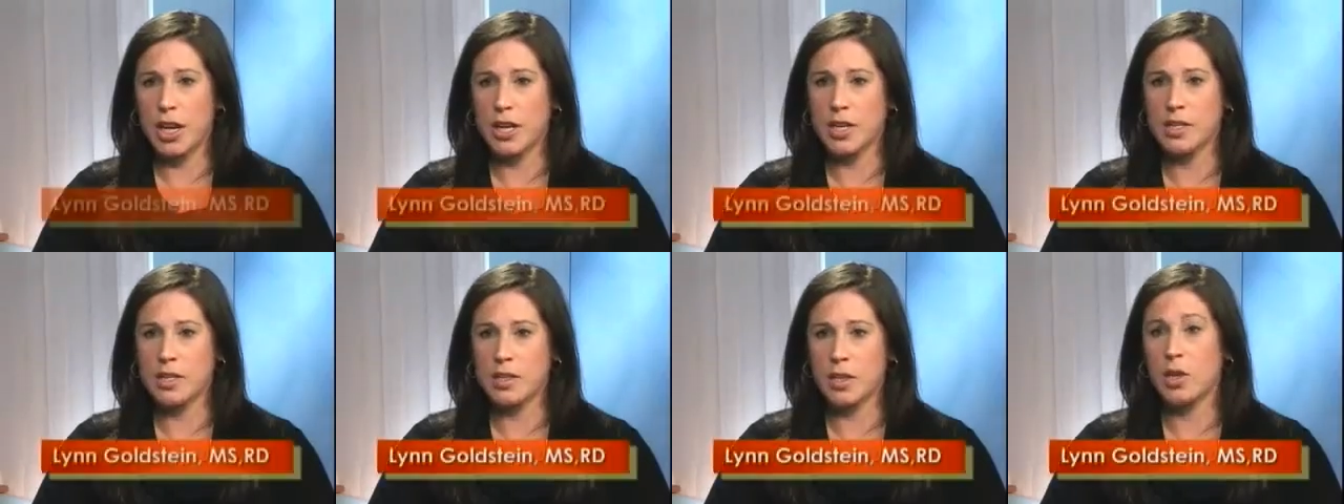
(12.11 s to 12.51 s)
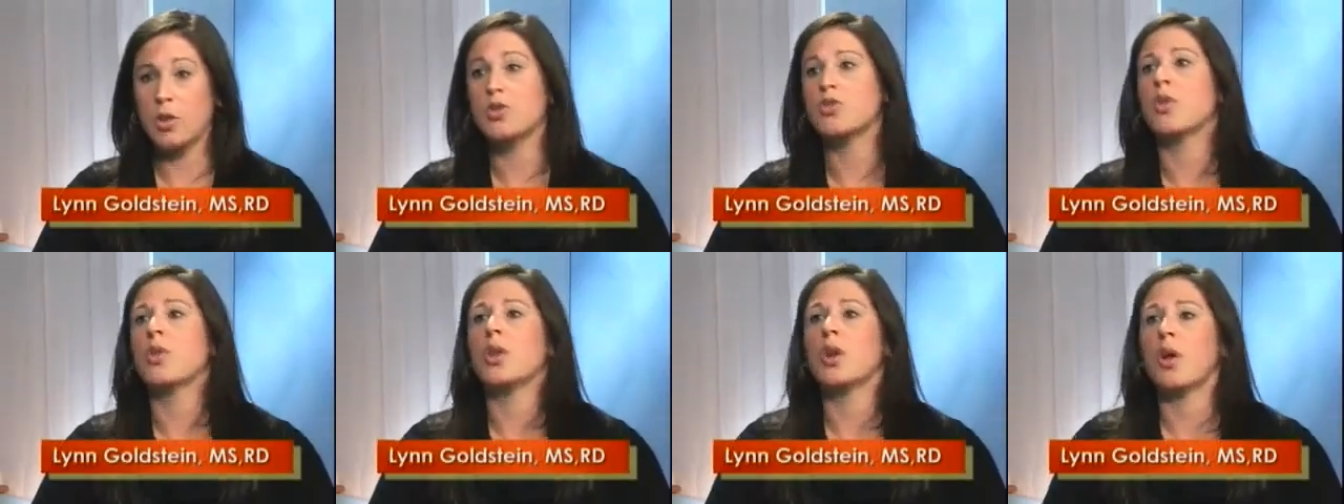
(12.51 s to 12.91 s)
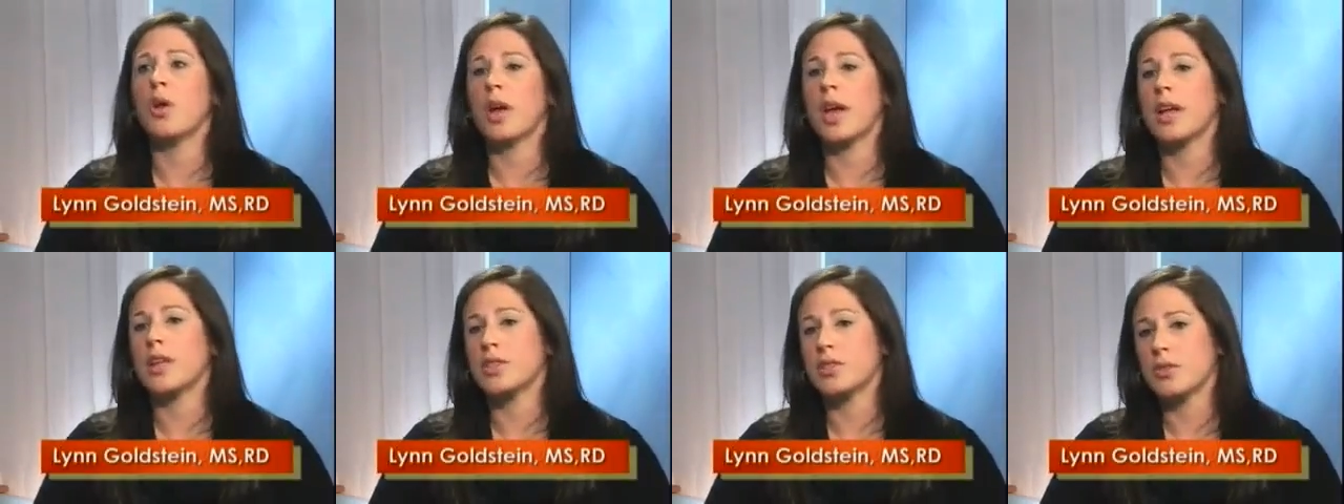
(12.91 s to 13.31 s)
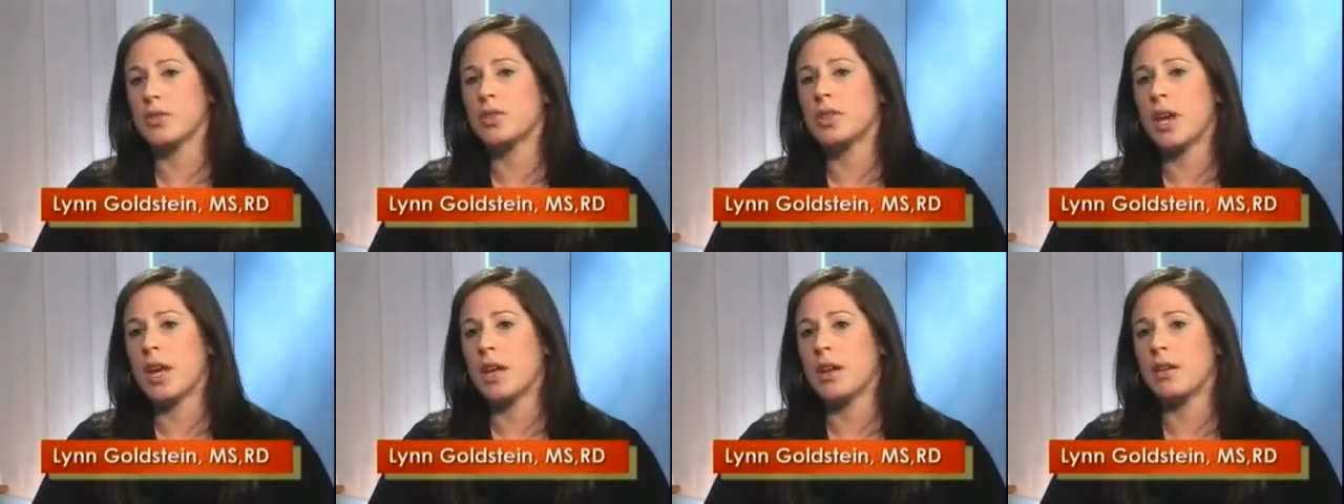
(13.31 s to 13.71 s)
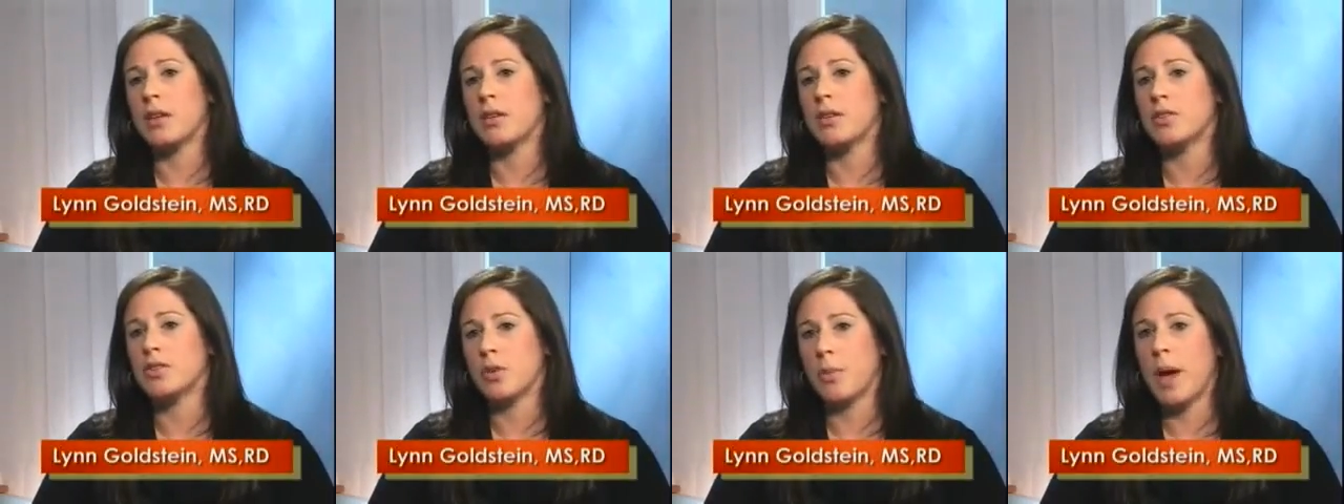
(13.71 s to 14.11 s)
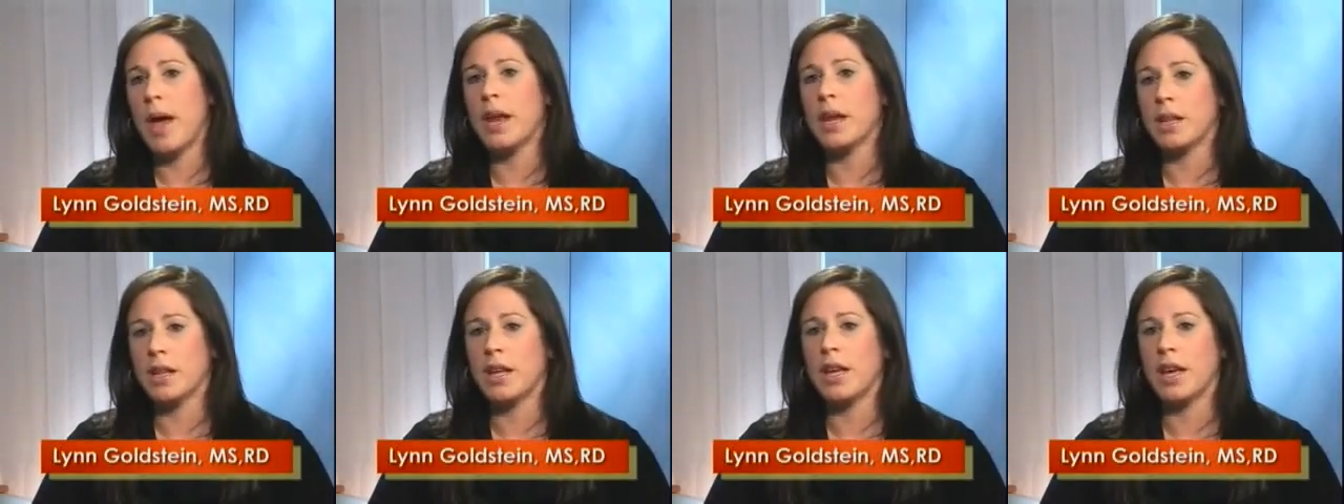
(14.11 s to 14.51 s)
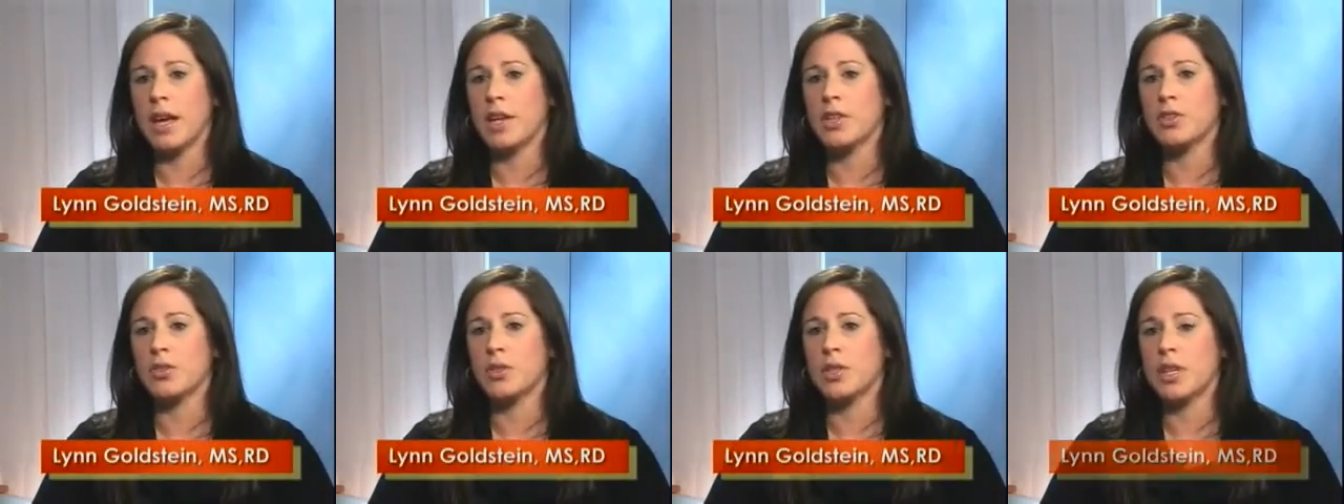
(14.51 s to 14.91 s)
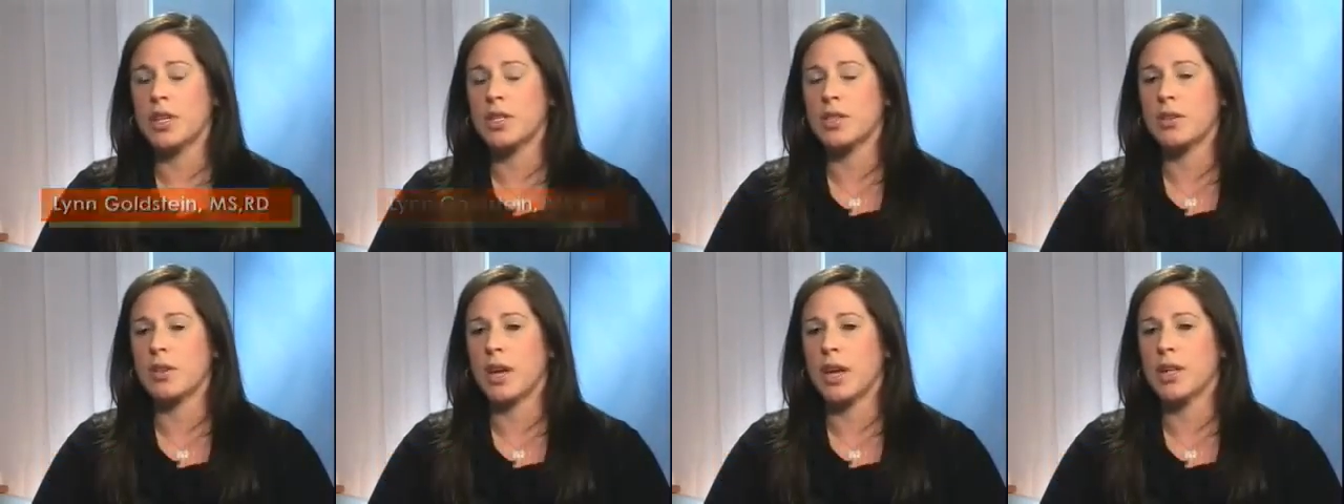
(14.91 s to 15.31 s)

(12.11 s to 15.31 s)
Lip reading: has a huge role in all cancers and dramatically in gastrointestinal